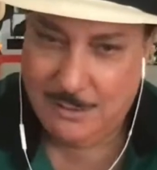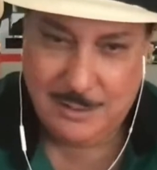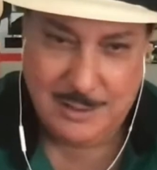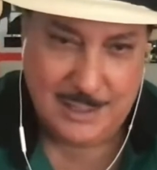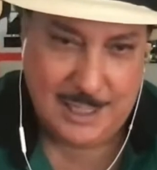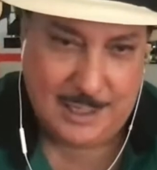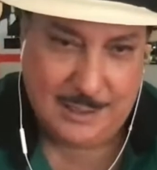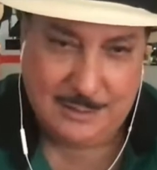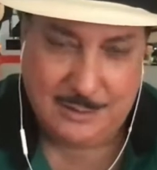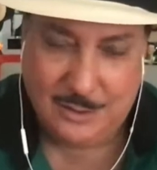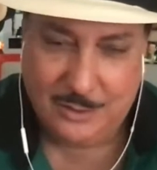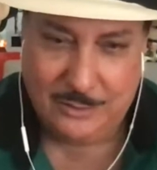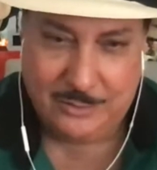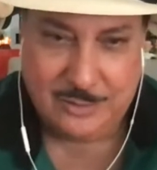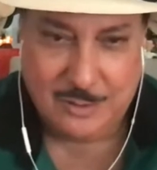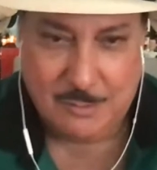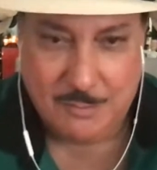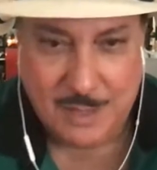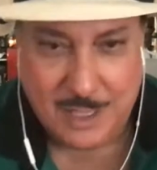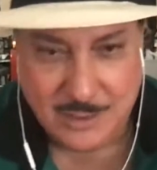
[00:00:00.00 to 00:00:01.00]
and they do
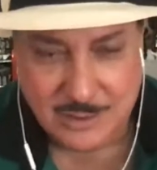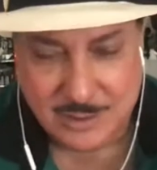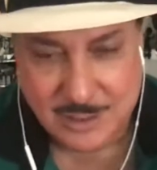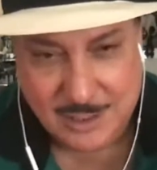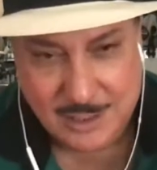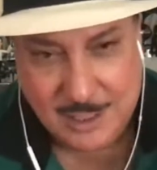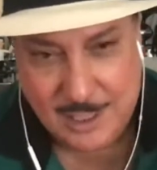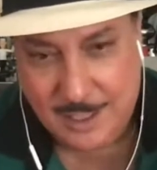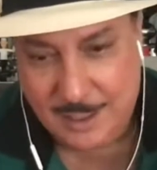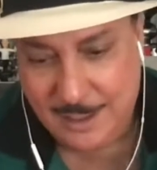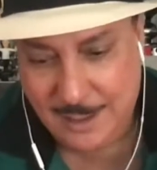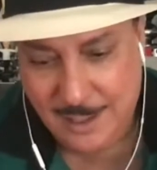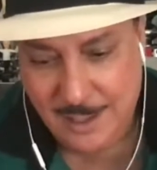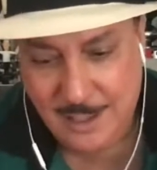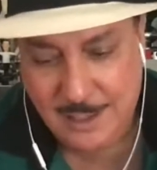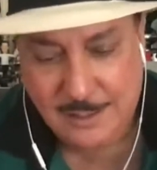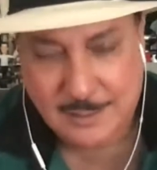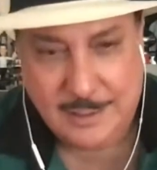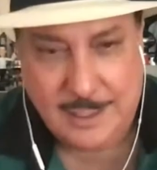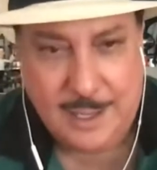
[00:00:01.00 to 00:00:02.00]
so much, and they
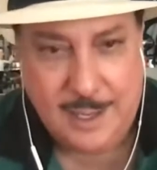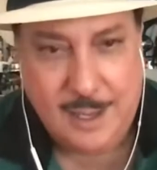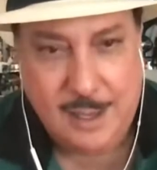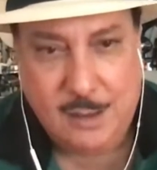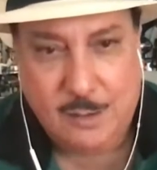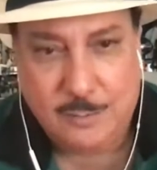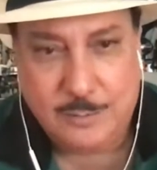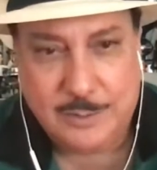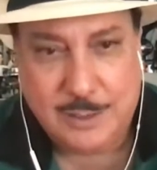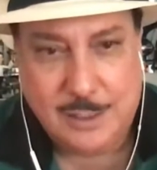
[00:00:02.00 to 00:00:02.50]
help